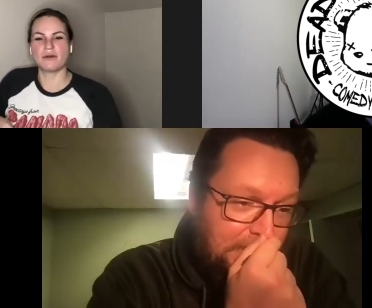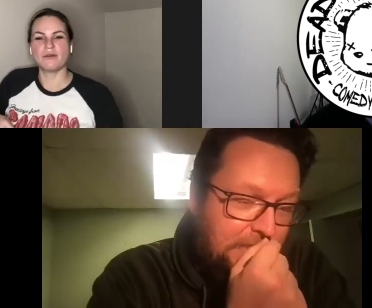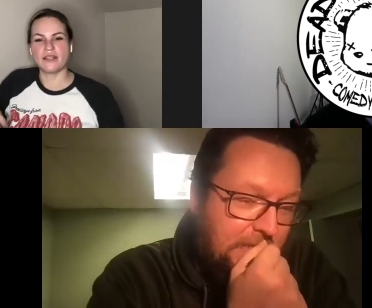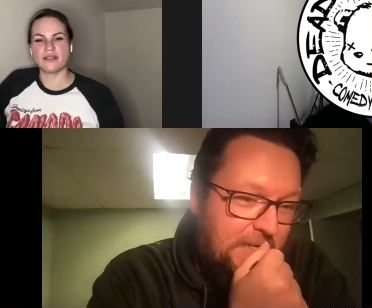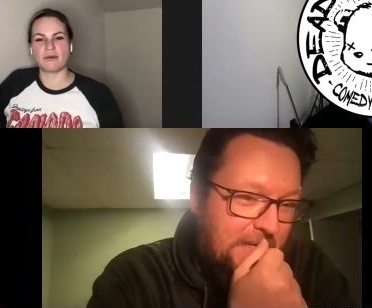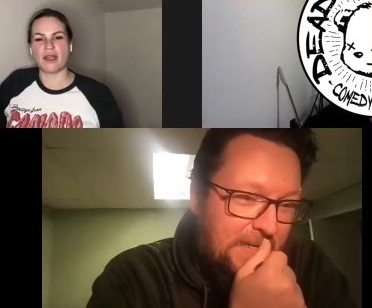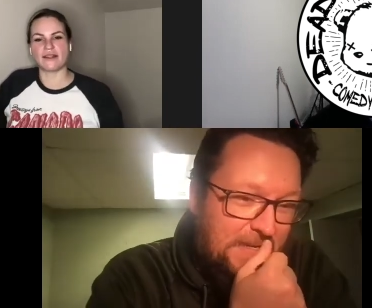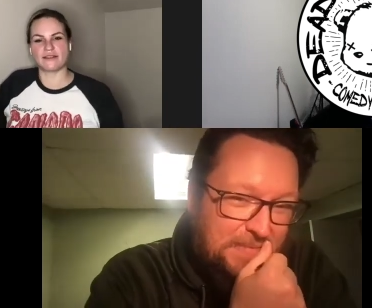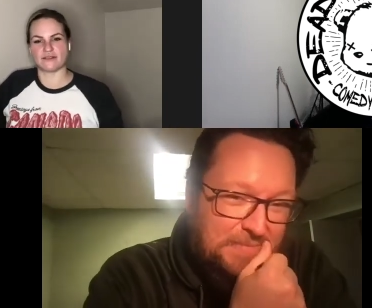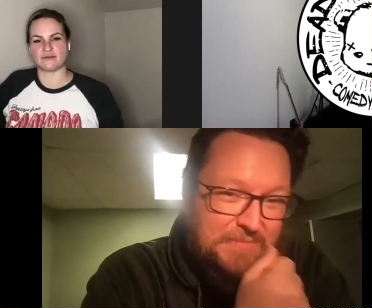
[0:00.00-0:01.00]
Speaker 1: Only um, to
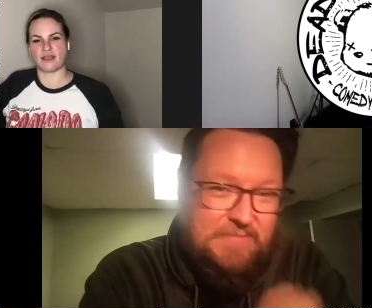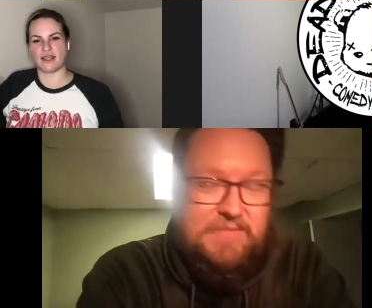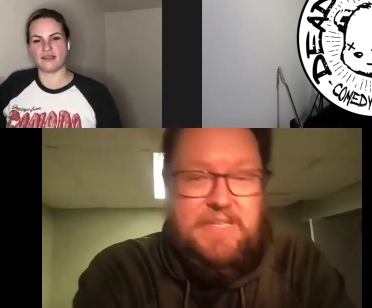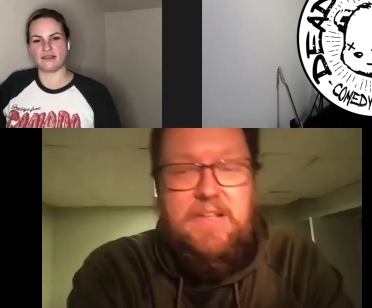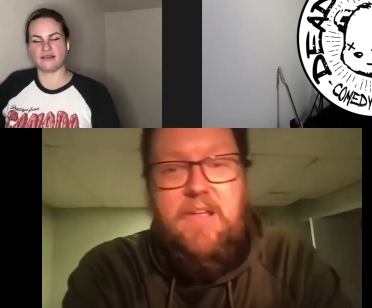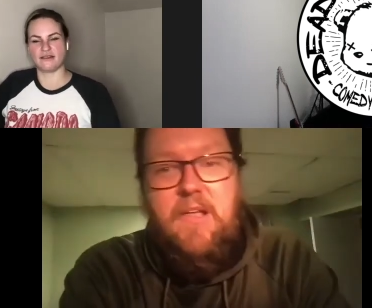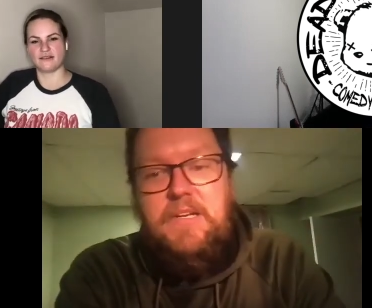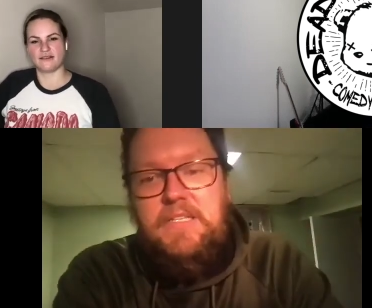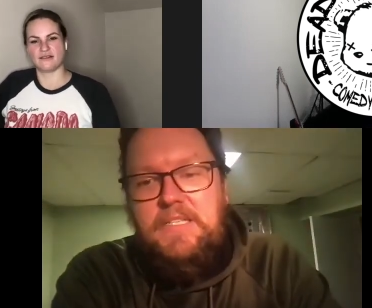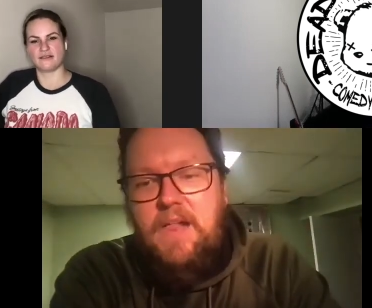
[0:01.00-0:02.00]
practice, right?
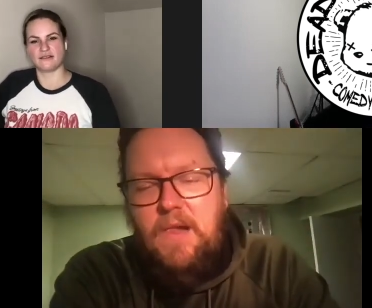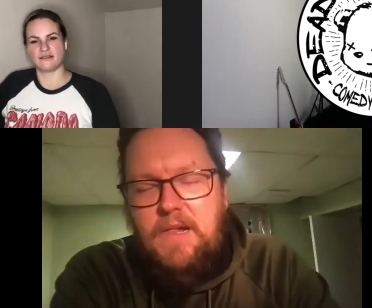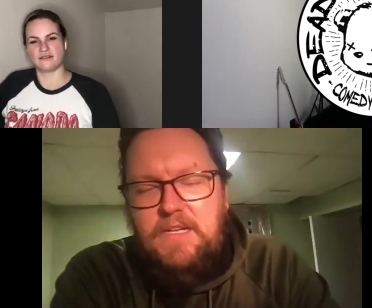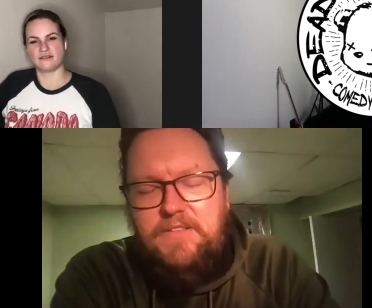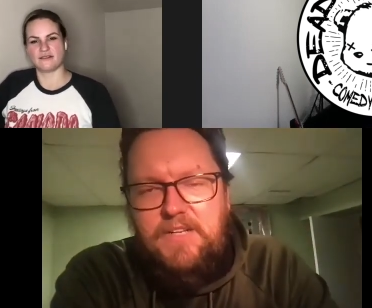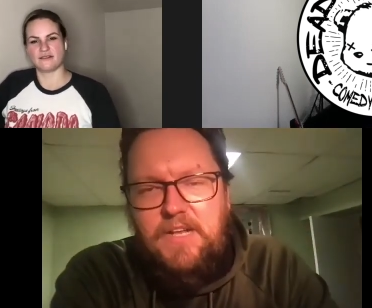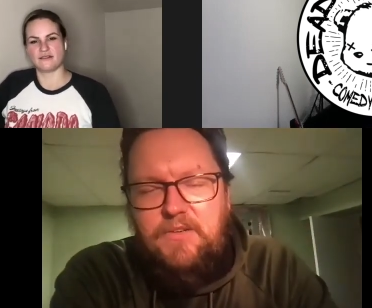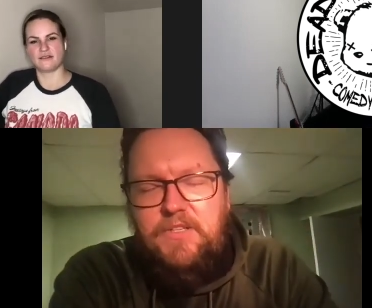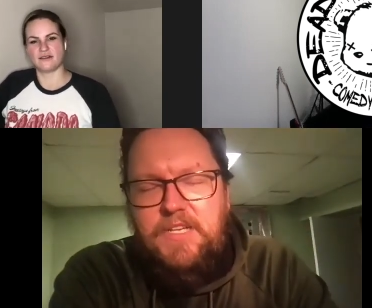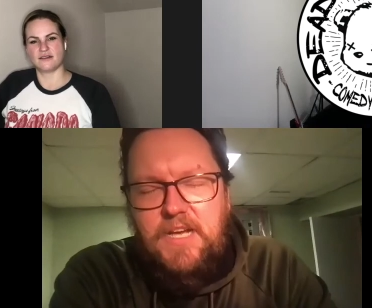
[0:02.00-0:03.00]
They're allowed to
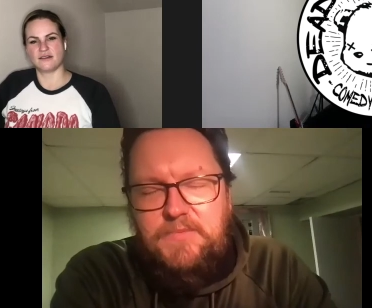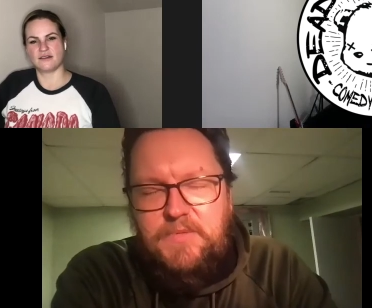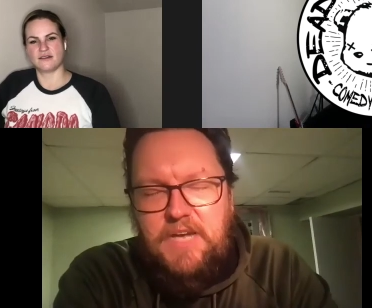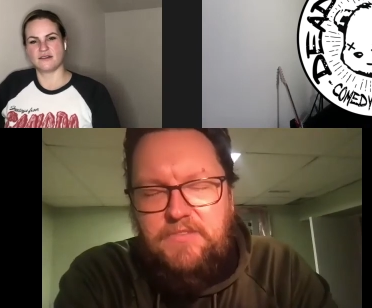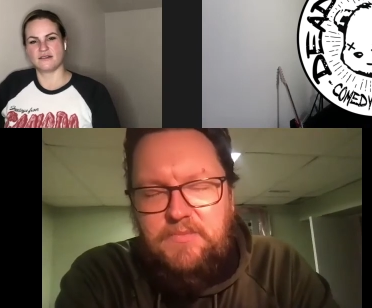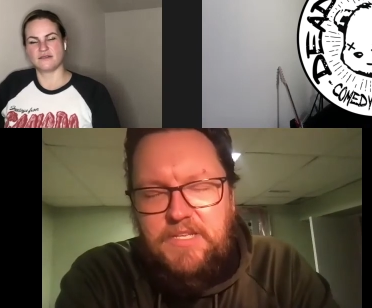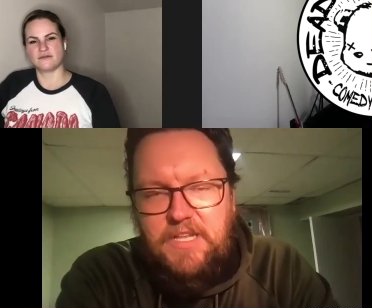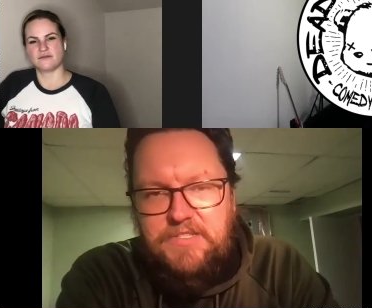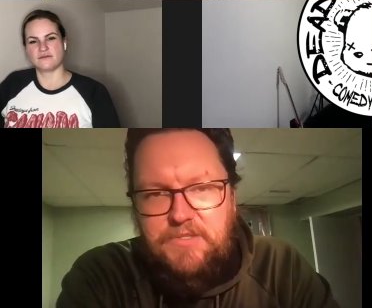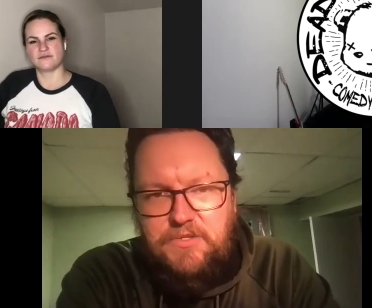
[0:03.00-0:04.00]
go on the ice, but they have to be
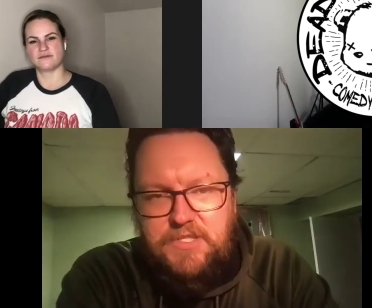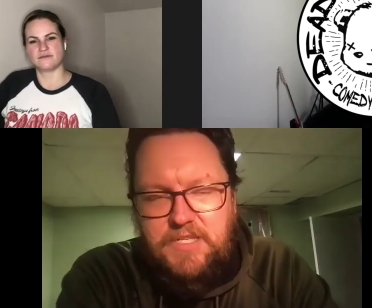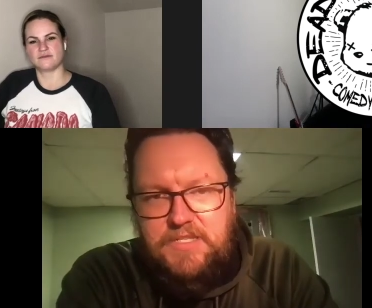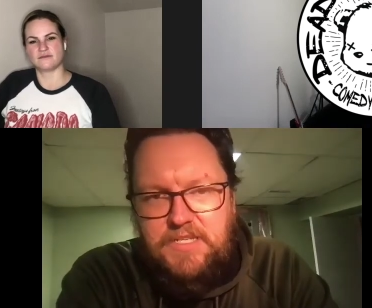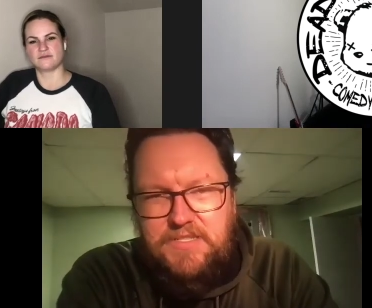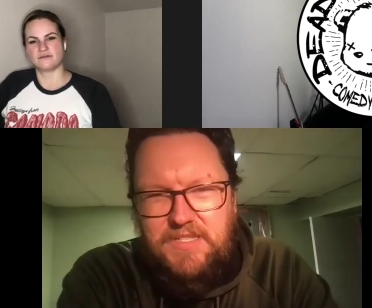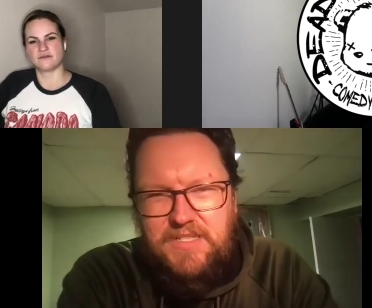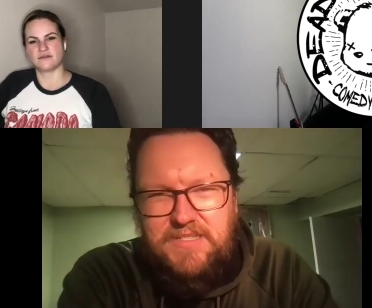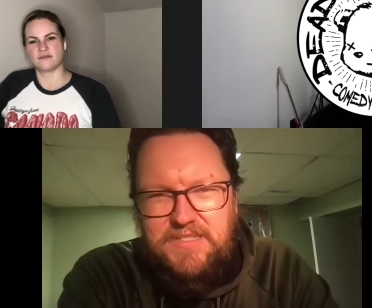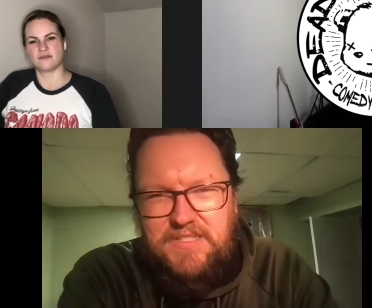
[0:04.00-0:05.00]
like socially
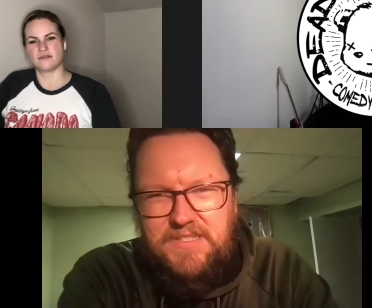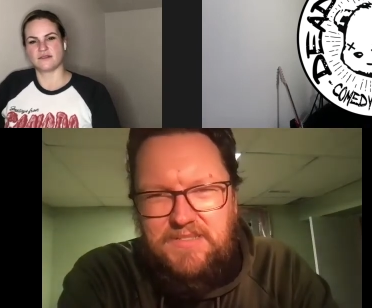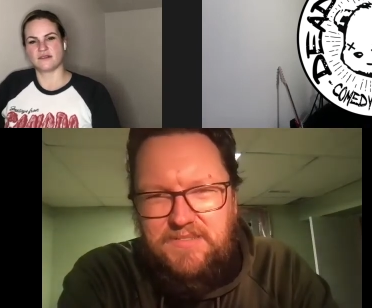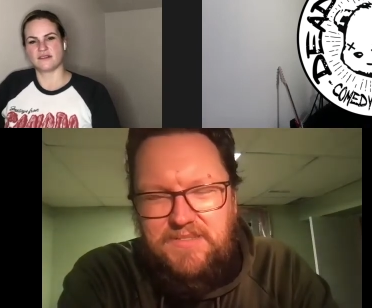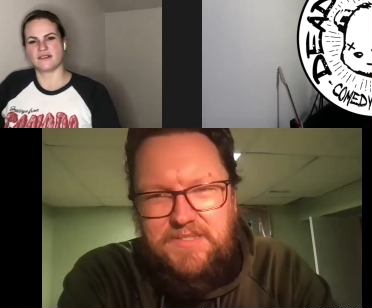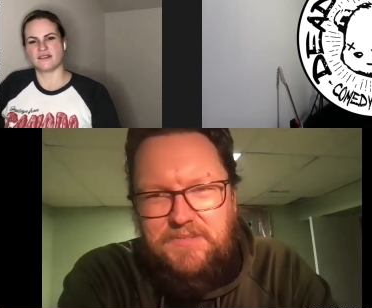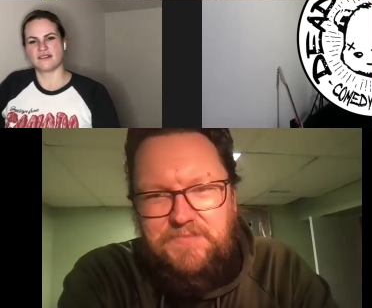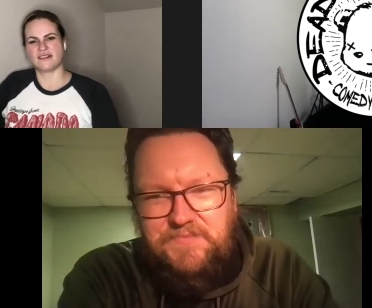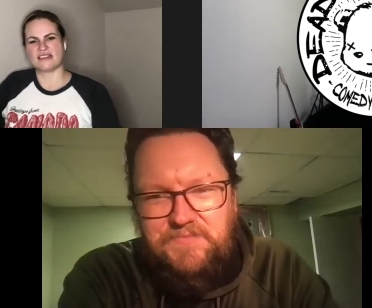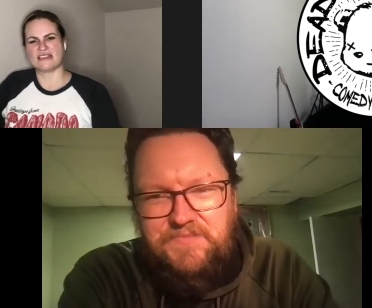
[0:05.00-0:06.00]
distanced, and
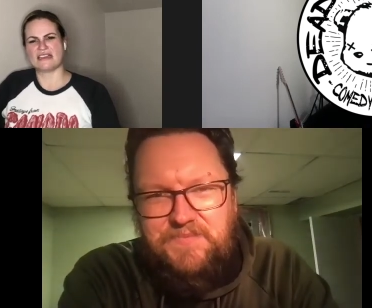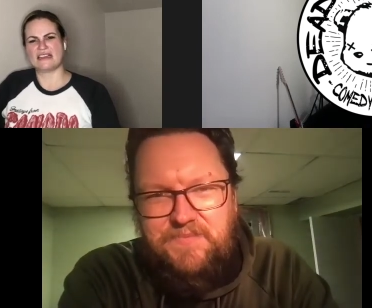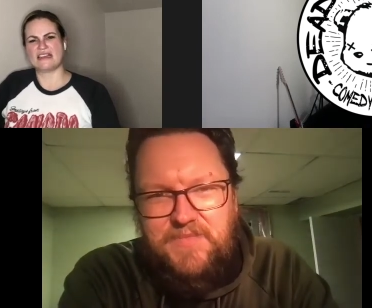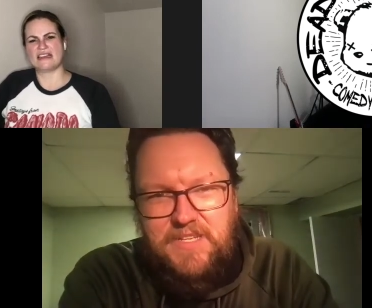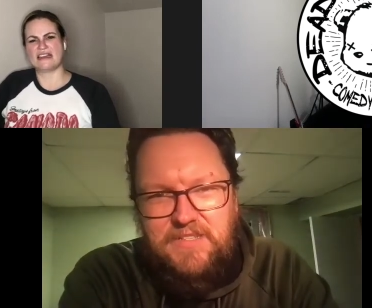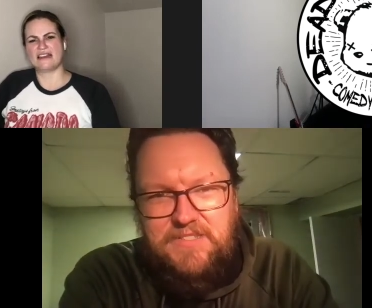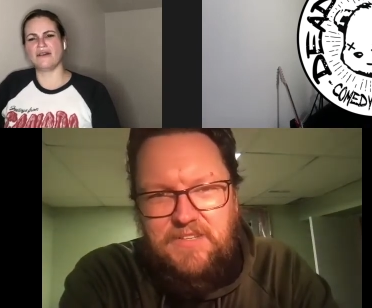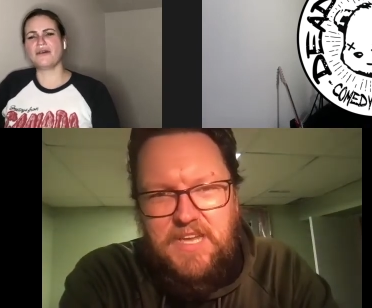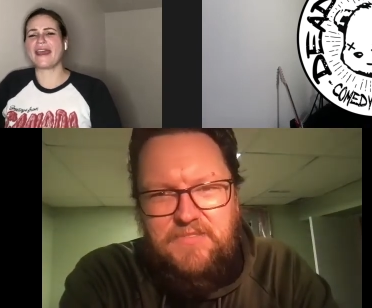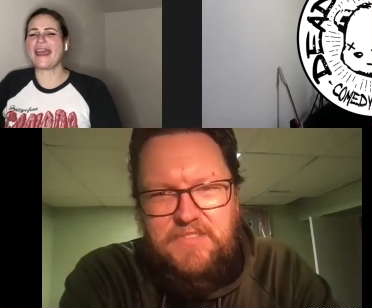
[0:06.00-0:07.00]
so
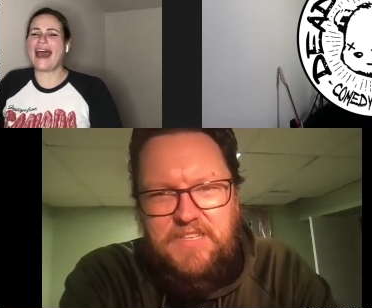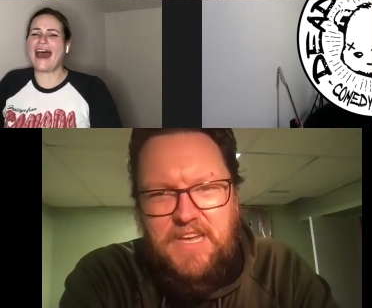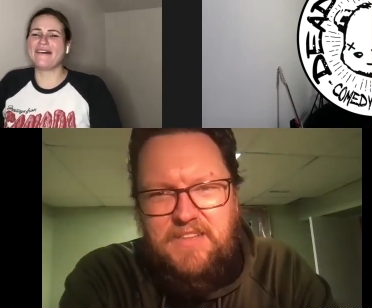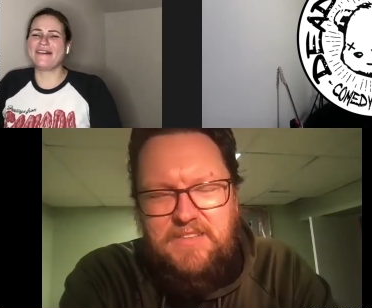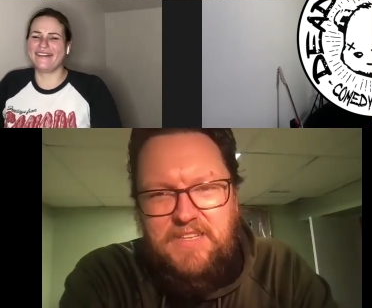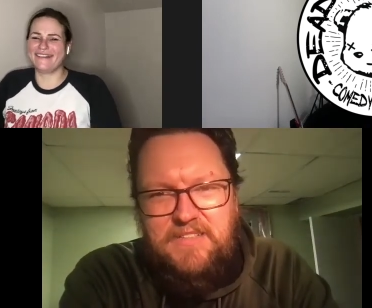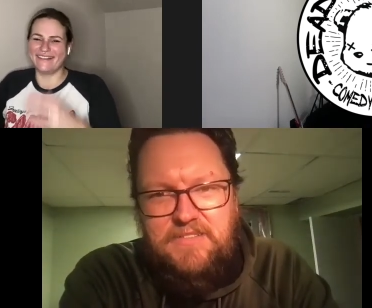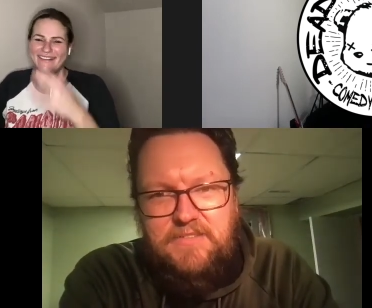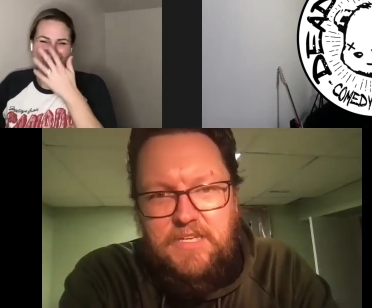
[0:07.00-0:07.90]
they have oh, yeah. to, they